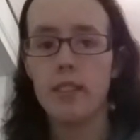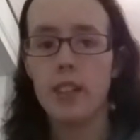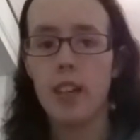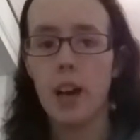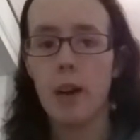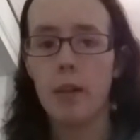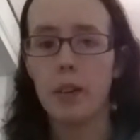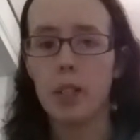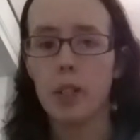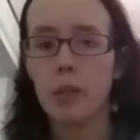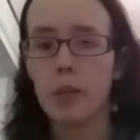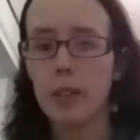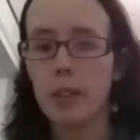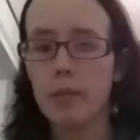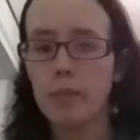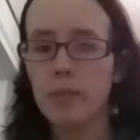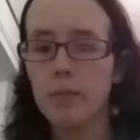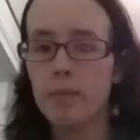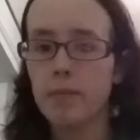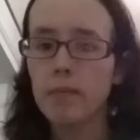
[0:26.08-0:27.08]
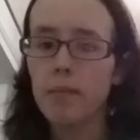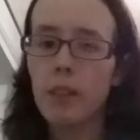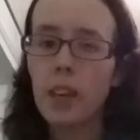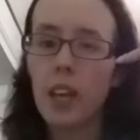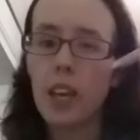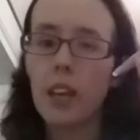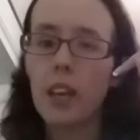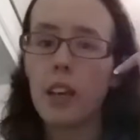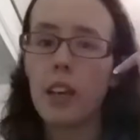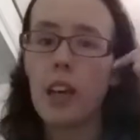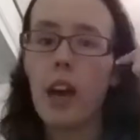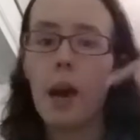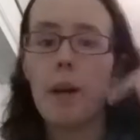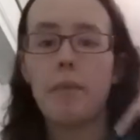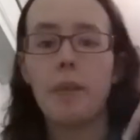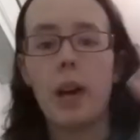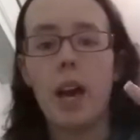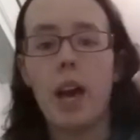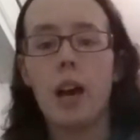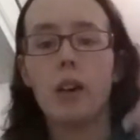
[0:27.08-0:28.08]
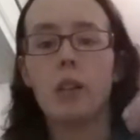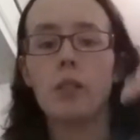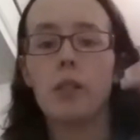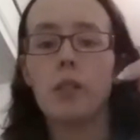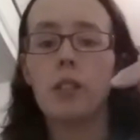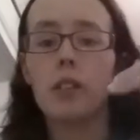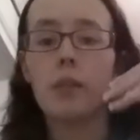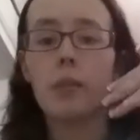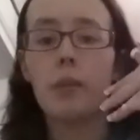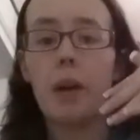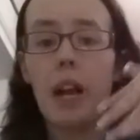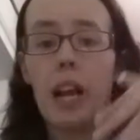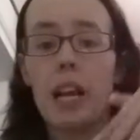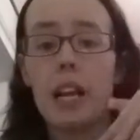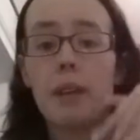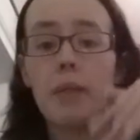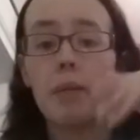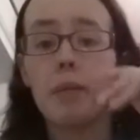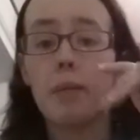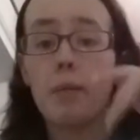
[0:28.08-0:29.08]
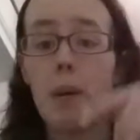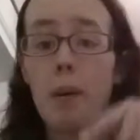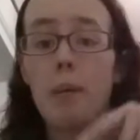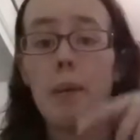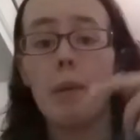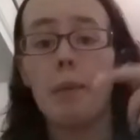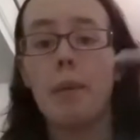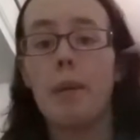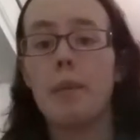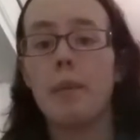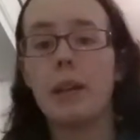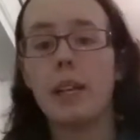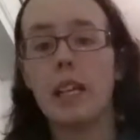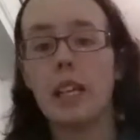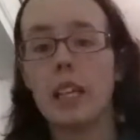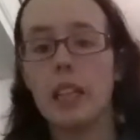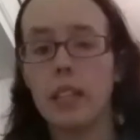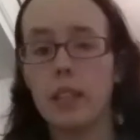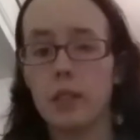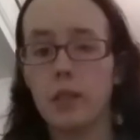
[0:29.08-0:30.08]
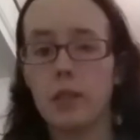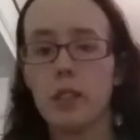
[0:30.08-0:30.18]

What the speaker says: now I do it here at my house where I live with my mum and my little